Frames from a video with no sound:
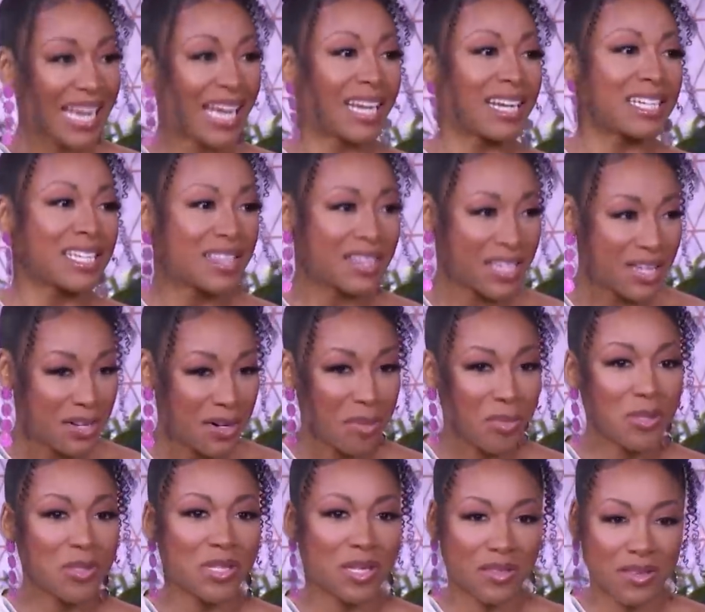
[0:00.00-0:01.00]
I got into
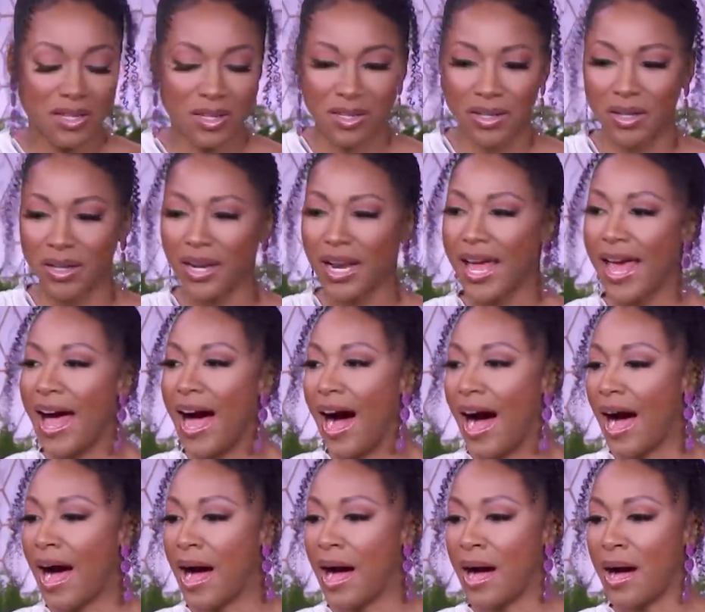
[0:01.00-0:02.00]
theater, music theater. Yeah.
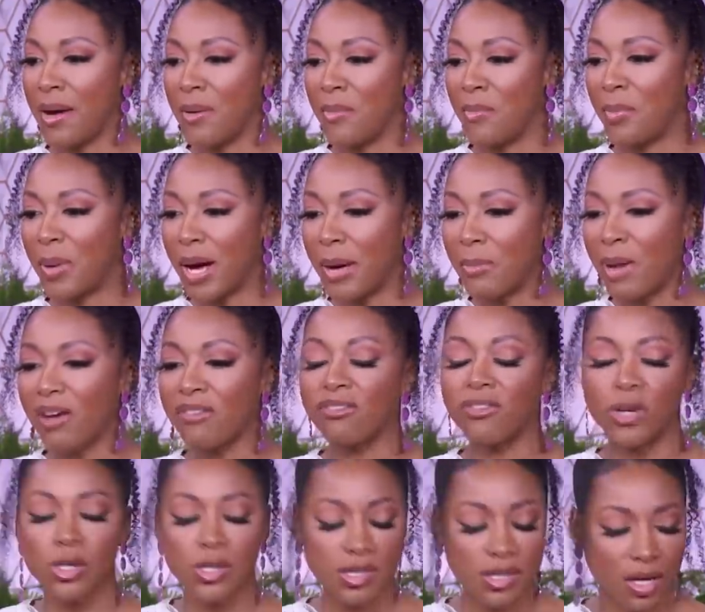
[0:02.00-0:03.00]
Um, but my
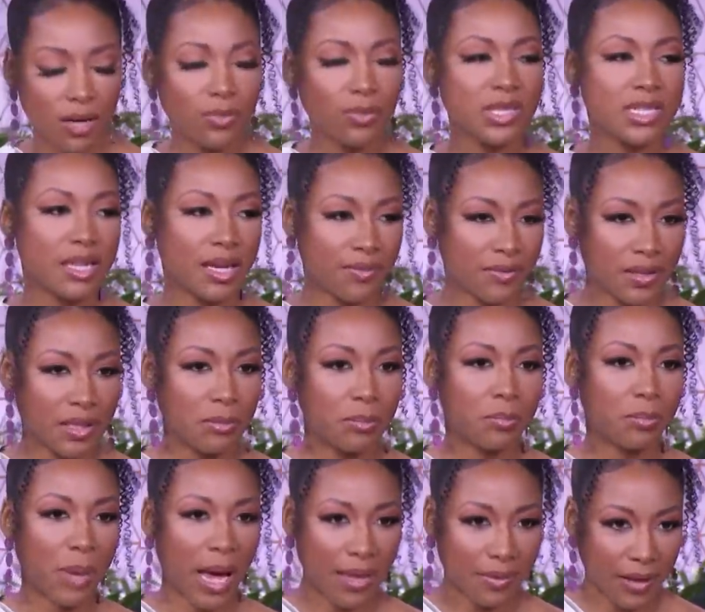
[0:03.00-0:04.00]
first love was definitely
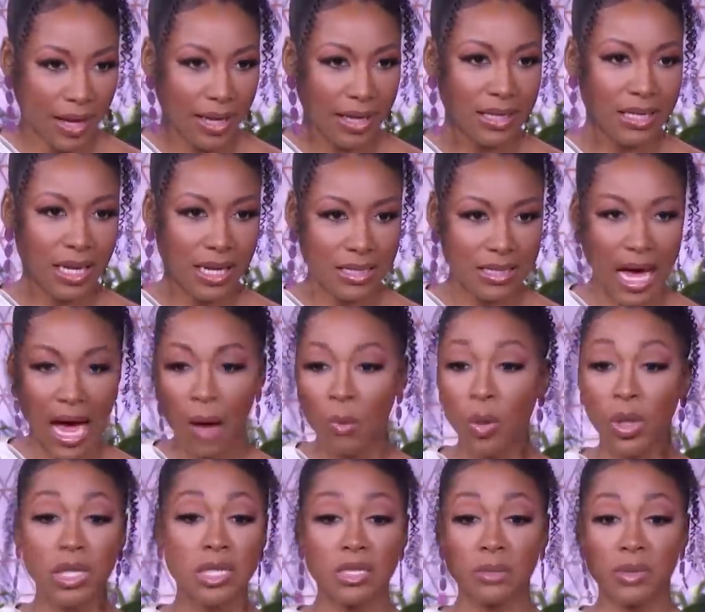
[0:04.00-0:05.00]
ballet and dance. I
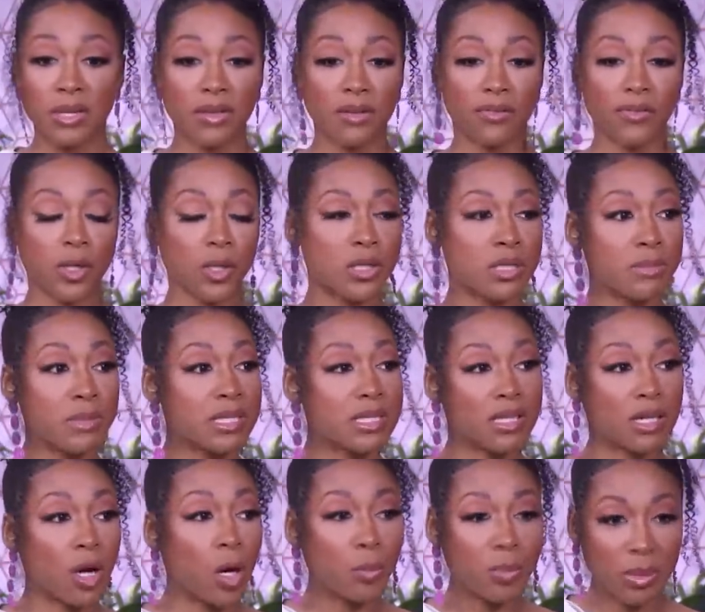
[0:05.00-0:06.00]
wanted to be the first
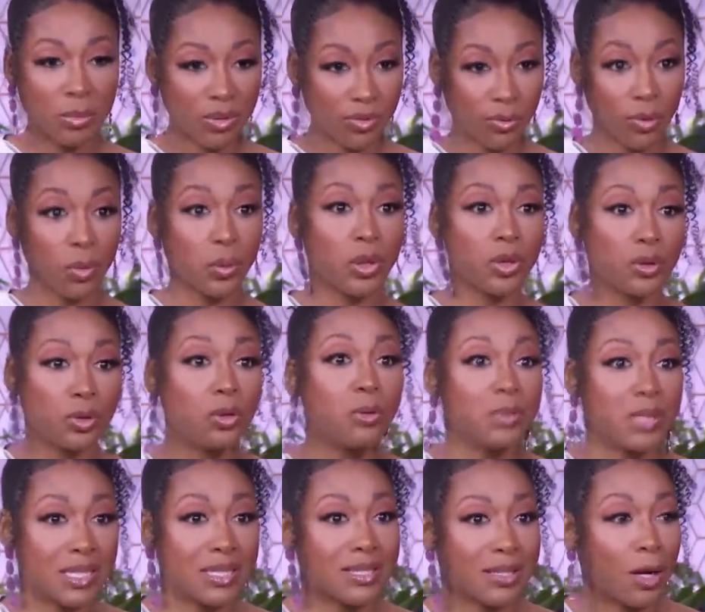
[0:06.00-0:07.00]
Misty Copeland before we knew who
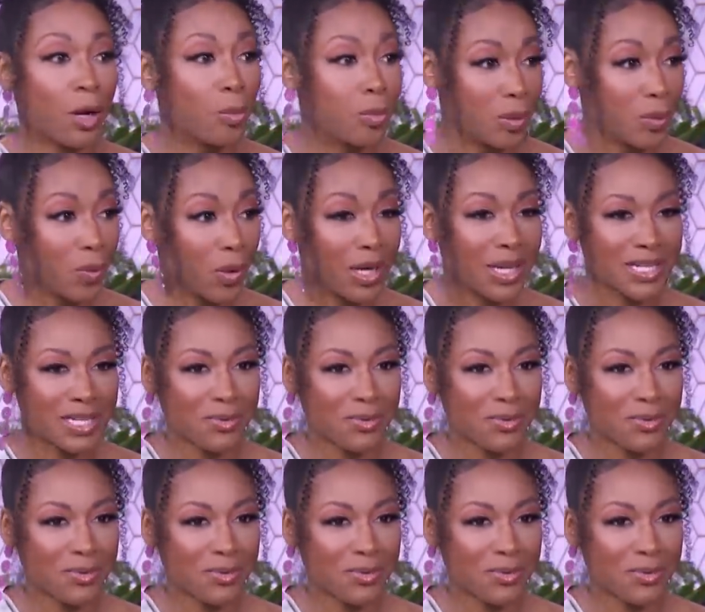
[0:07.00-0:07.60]
Misty Copeland okay. was.